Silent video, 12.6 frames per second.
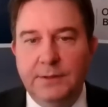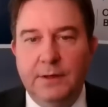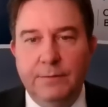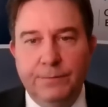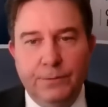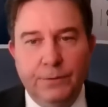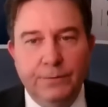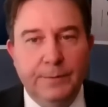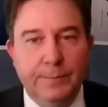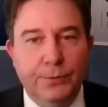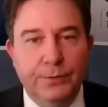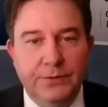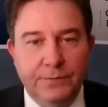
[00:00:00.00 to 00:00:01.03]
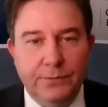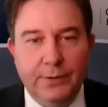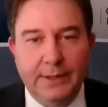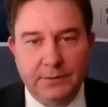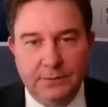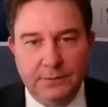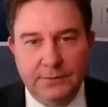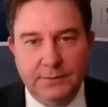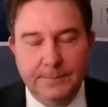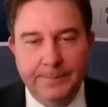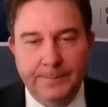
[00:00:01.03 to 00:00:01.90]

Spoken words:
of FERFI boards of directors.